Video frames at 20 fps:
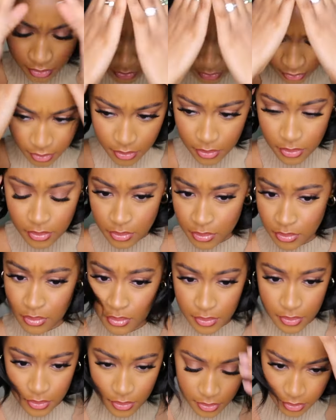
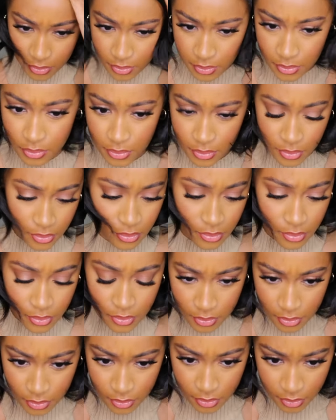Someone and they'll just give